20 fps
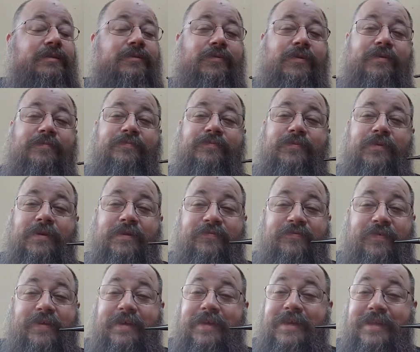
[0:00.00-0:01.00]
3
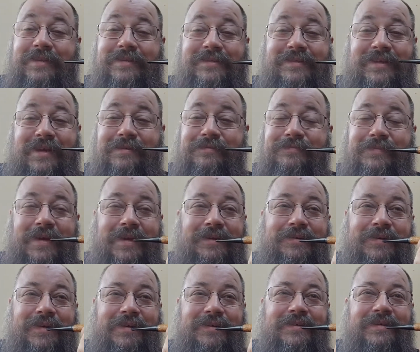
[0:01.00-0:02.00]
feet, something, I don't
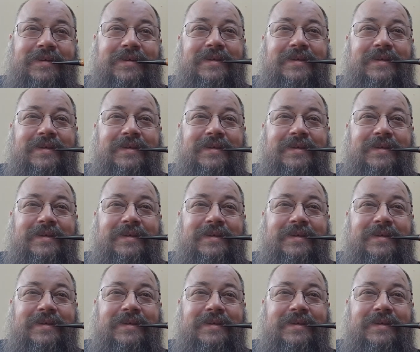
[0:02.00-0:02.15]
know.